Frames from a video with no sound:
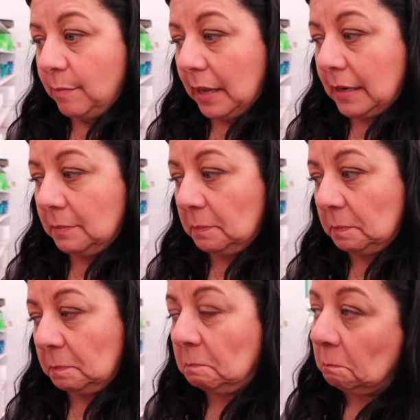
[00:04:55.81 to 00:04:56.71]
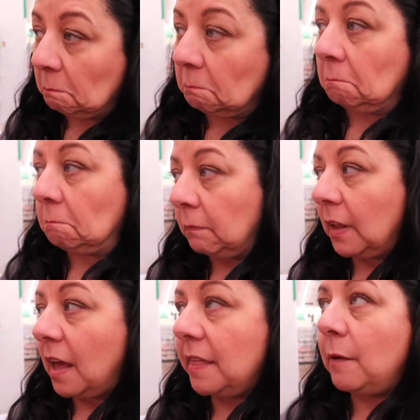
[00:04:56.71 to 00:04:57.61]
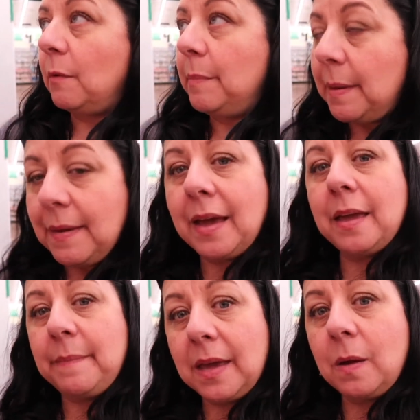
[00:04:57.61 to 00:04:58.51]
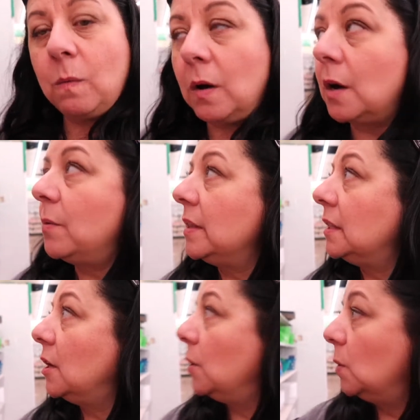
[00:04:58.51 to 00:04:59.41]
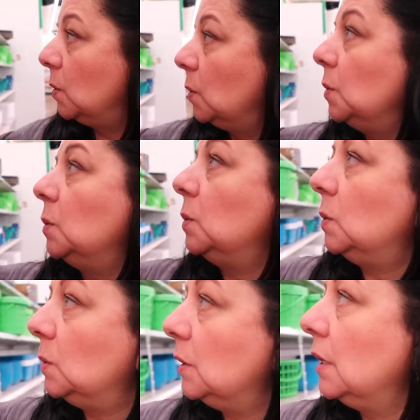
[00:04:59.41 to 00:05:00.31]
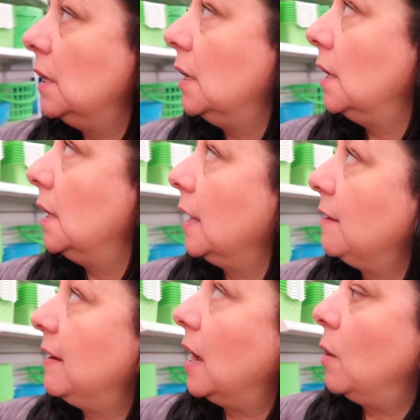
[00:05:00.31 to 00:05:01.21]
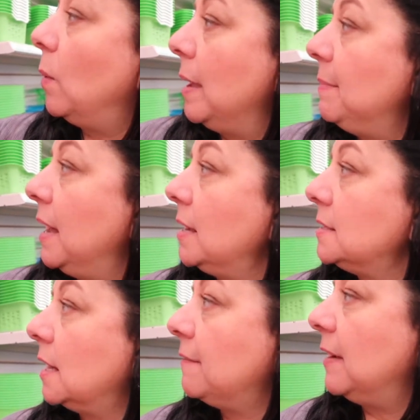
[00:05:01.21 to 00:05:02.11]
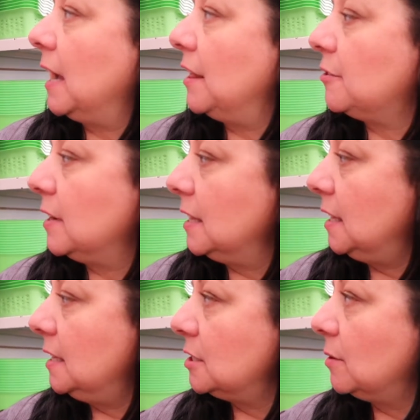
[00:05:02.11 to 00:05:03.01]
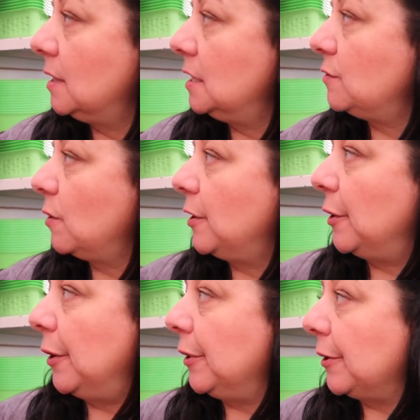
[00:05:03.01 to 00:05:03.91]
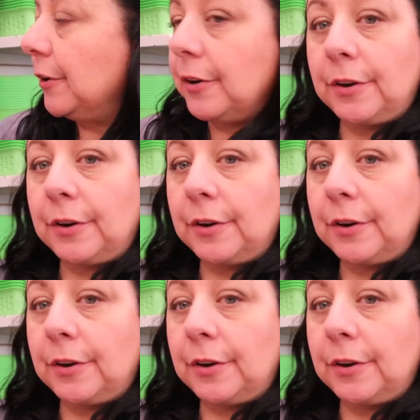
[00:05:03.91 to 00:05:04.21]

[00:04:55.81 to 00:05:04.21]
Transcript: But I thought, well, maybe I can make it work with the whole, like if I got white bags, like if I got three of these, three of these for a dollar,